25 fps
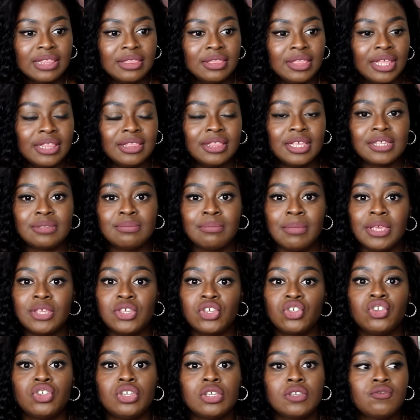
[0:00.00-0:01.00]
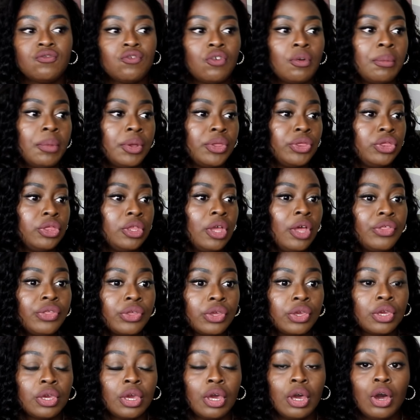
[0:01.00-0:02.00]
Then there's messages from another
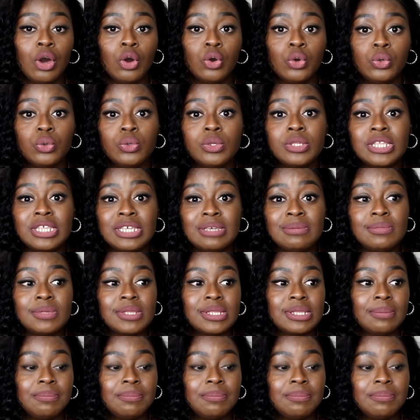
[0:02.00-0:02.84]
girl who seems